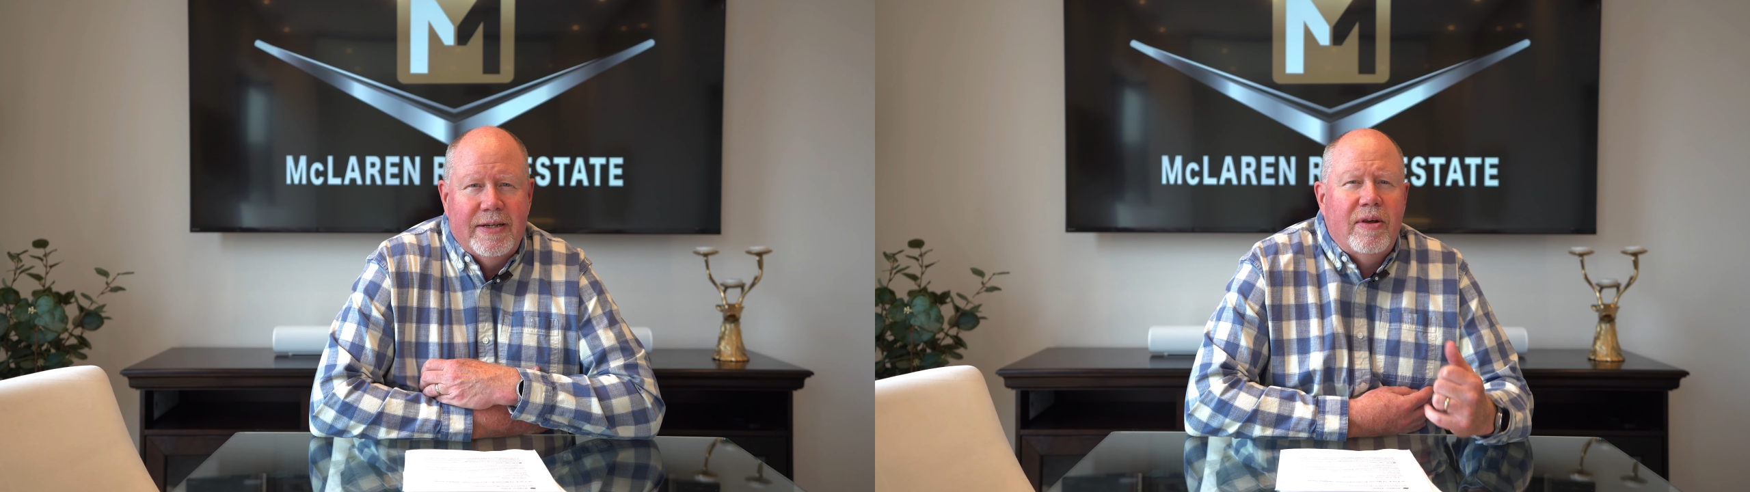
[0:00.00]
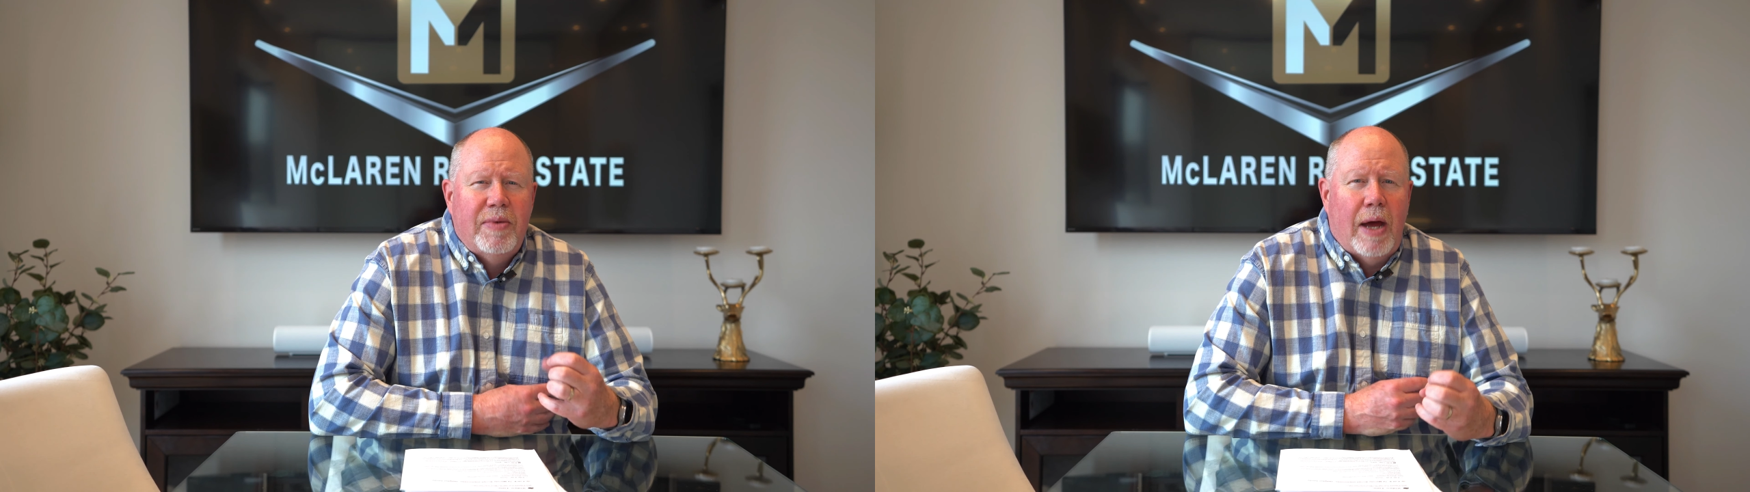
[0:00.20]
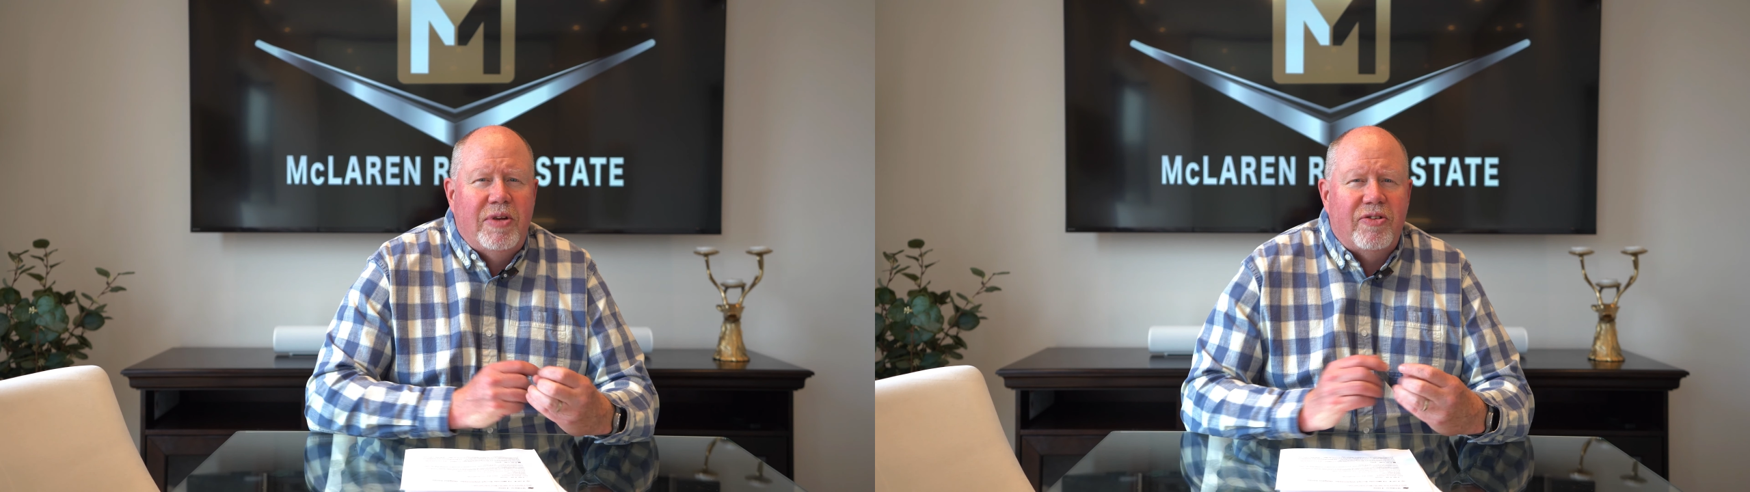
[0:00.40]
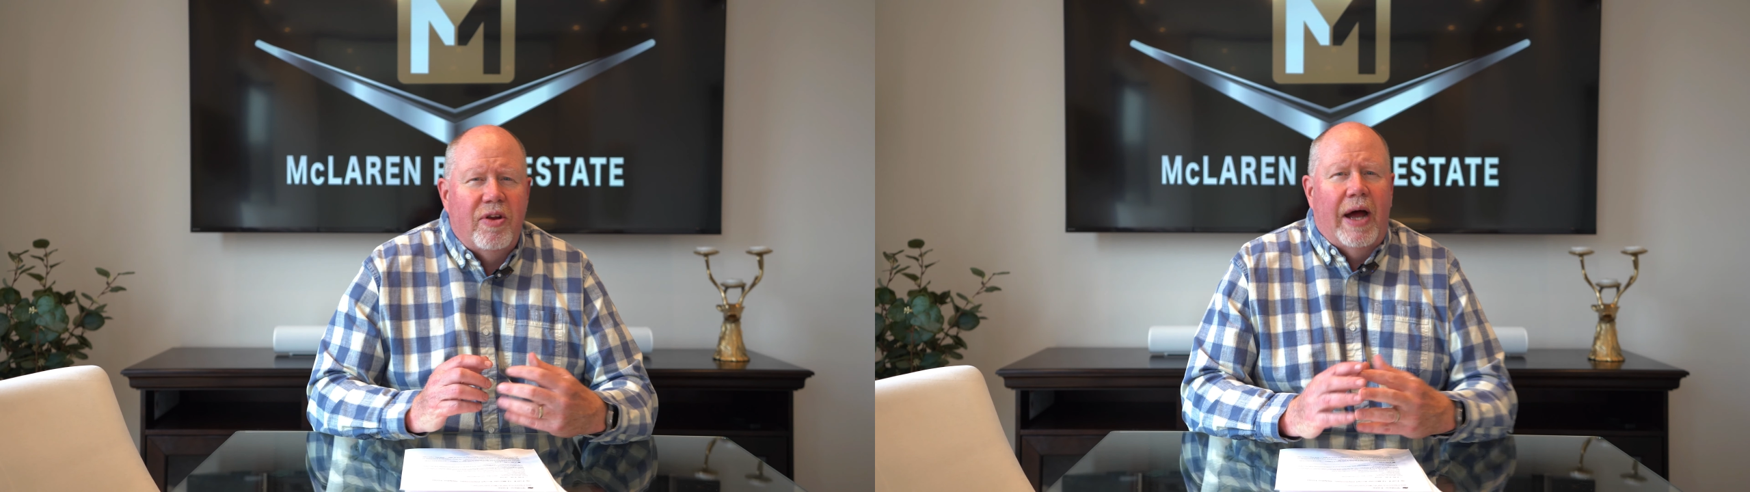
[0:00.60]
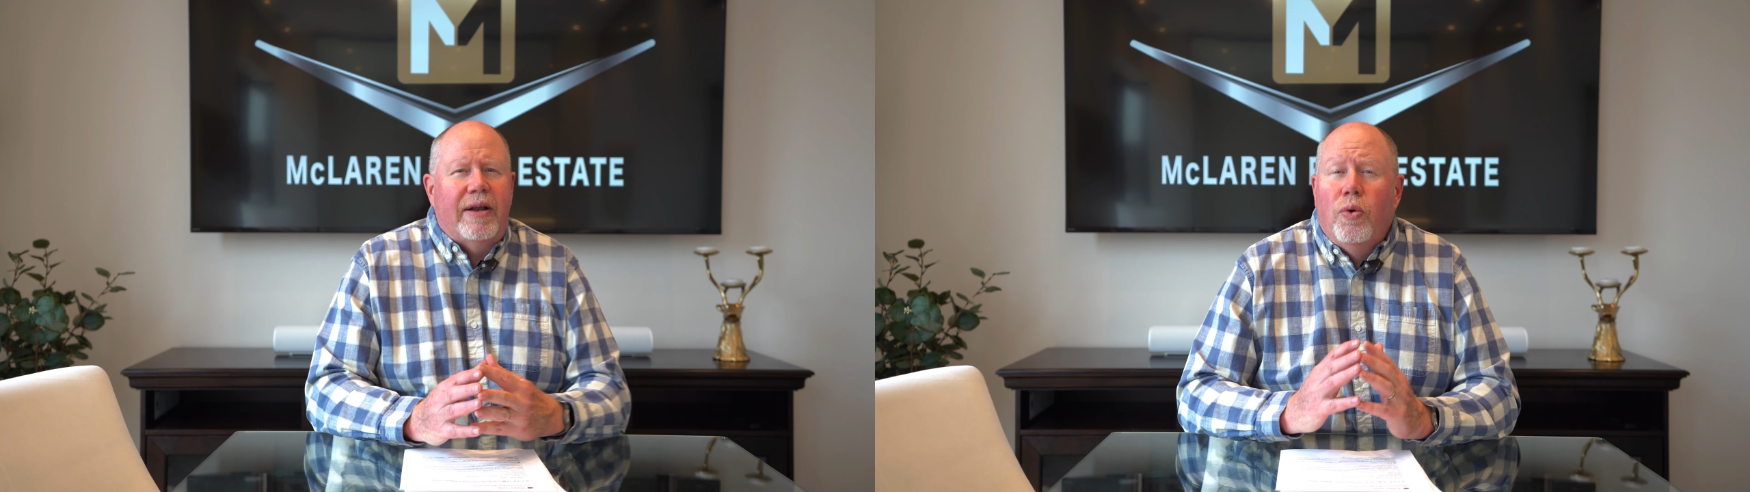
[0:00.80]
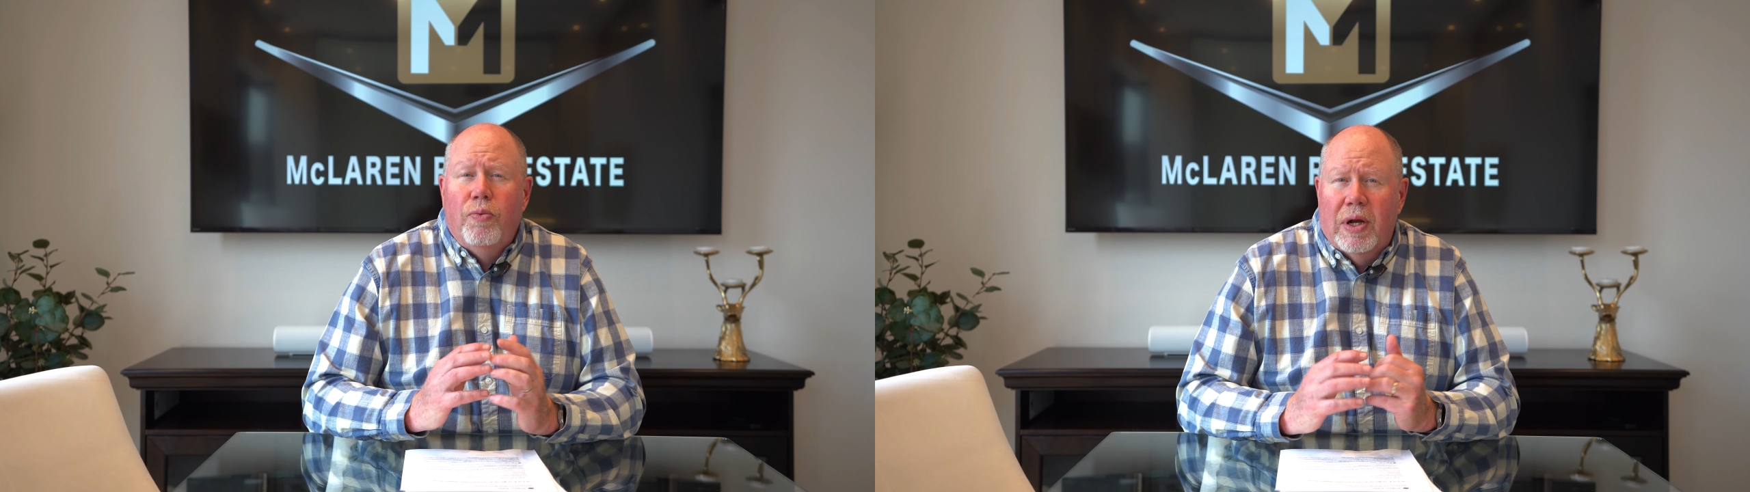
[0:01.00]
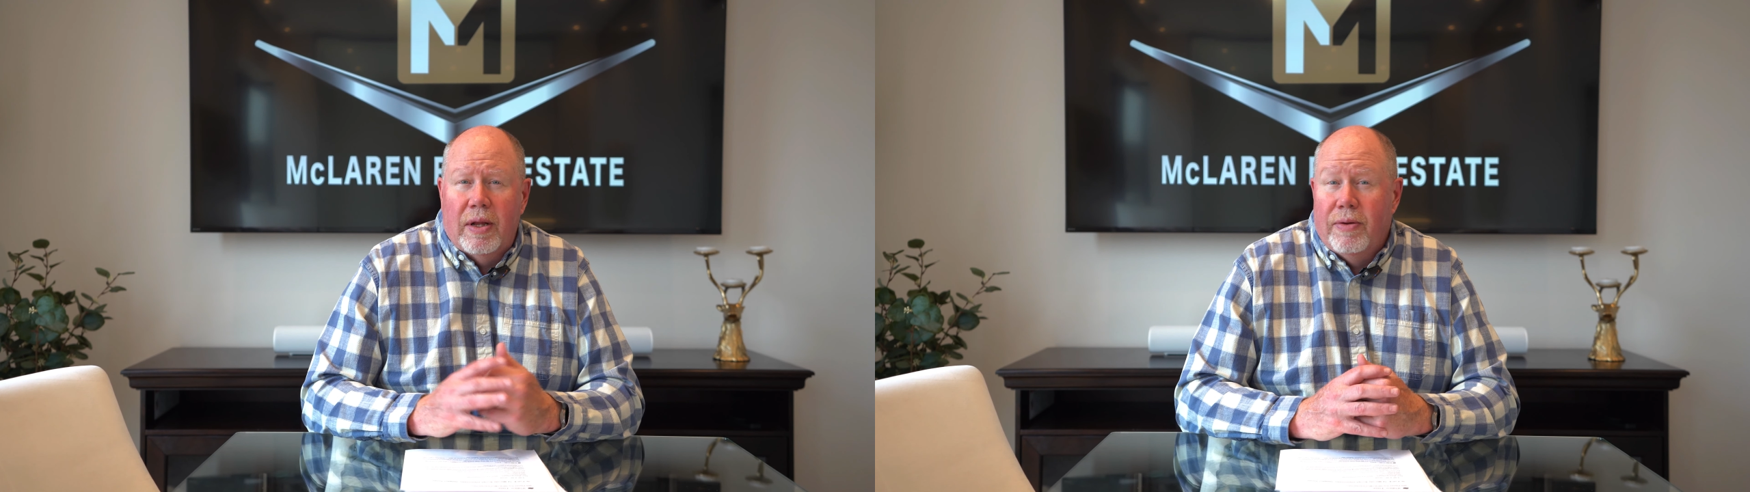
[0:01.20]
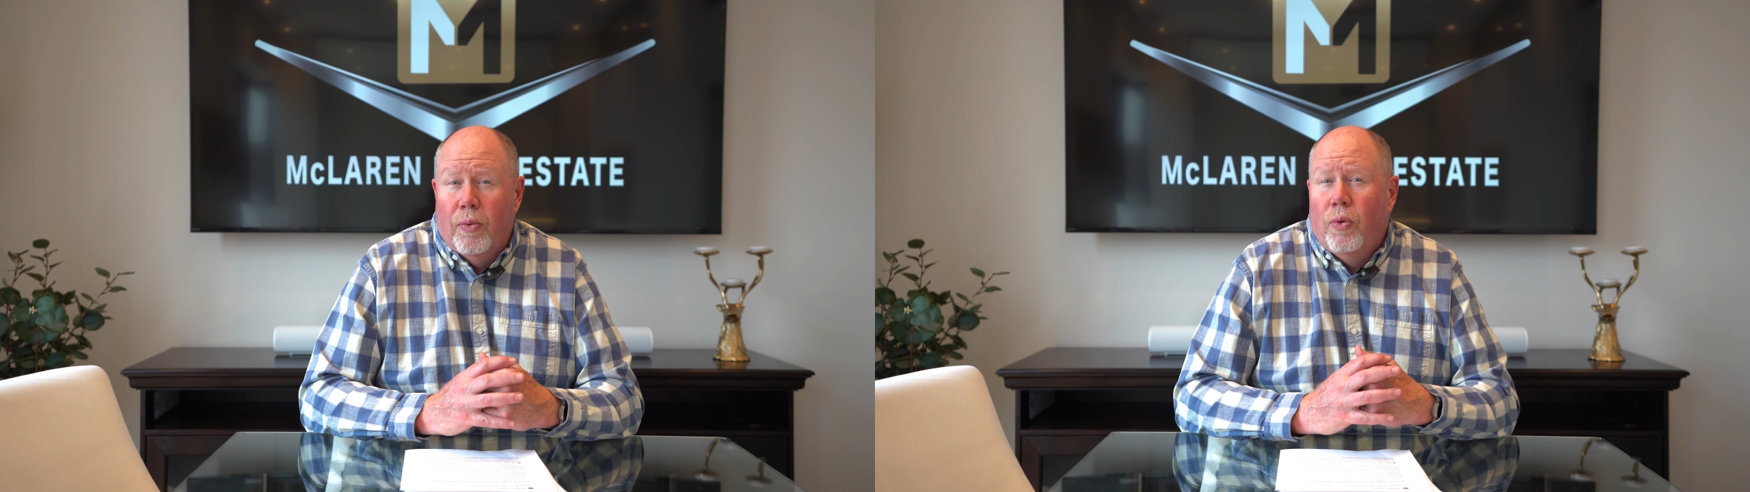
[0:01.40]
Sometimes it's not
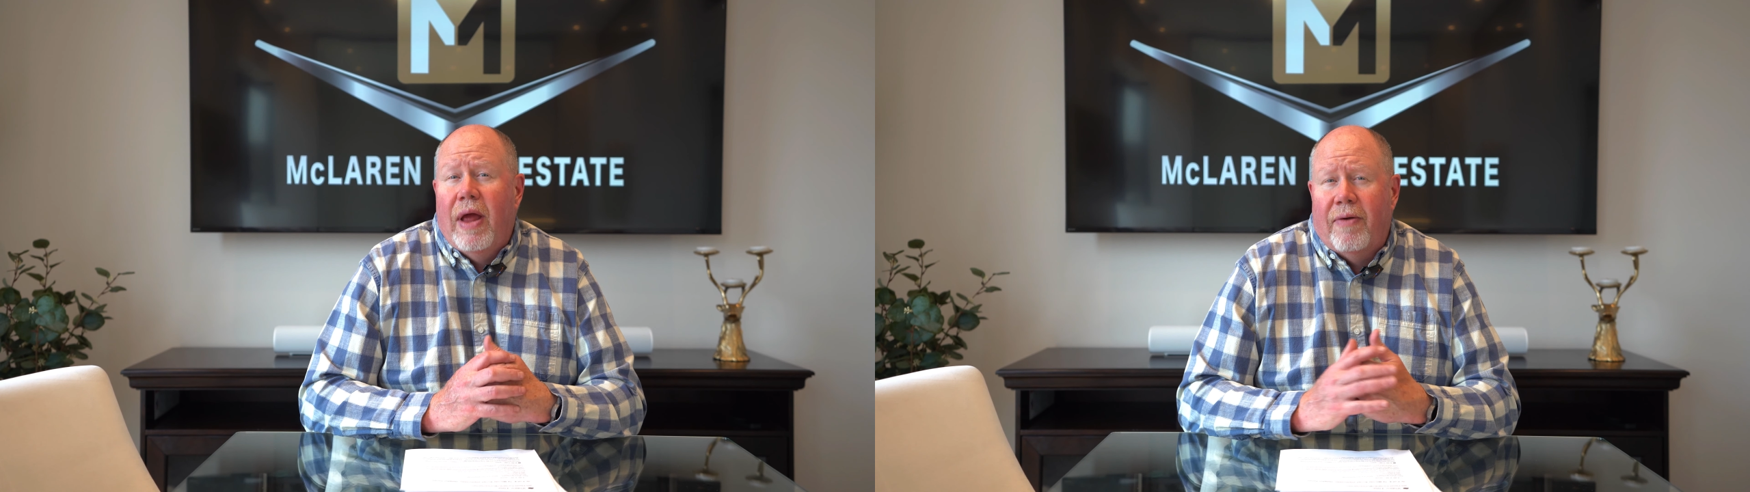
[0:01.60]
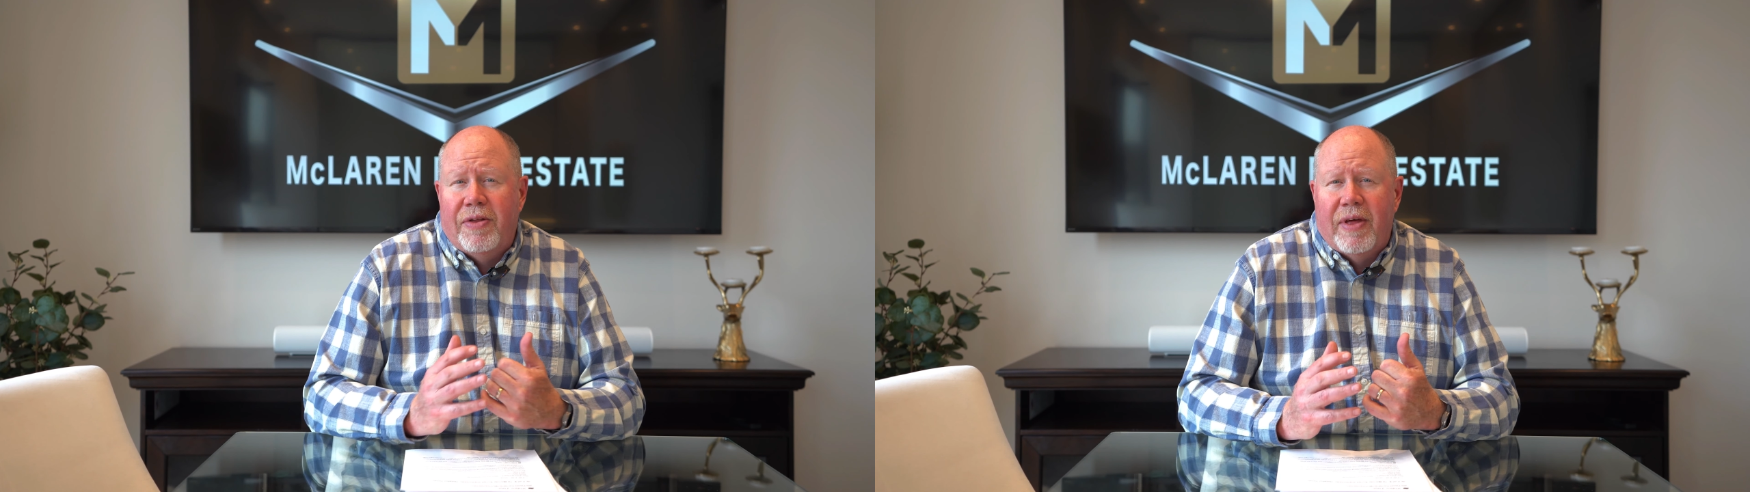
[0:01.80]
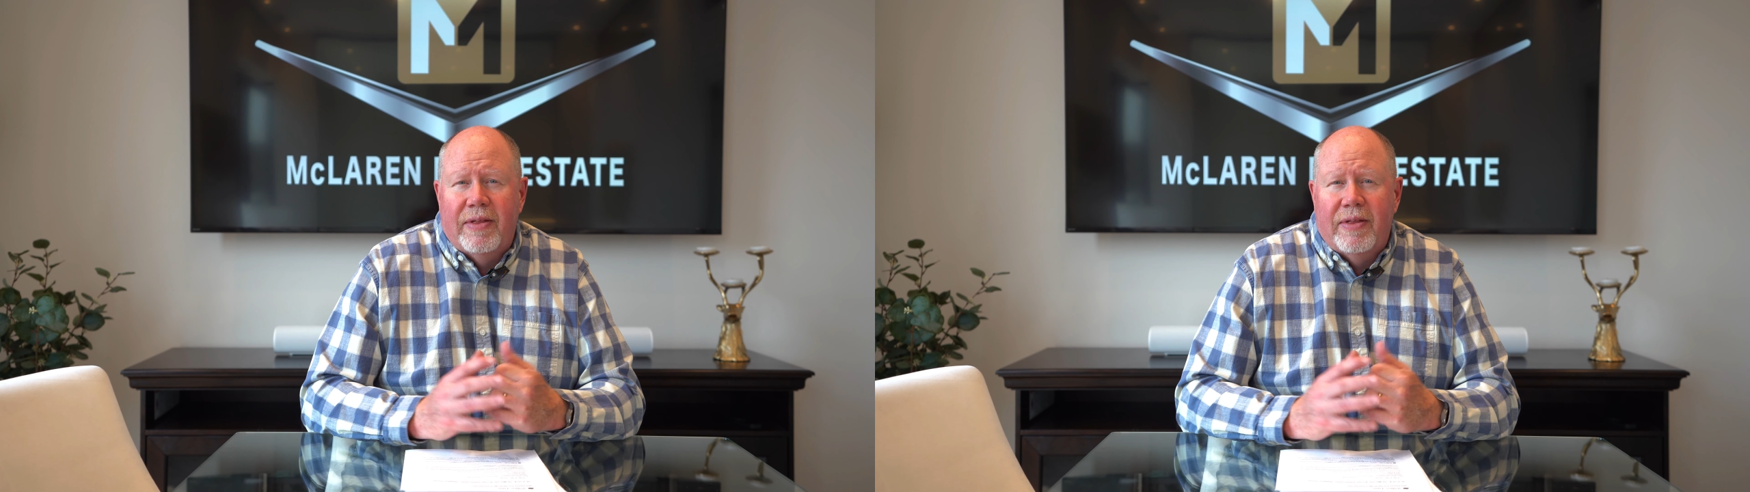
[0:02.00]
everything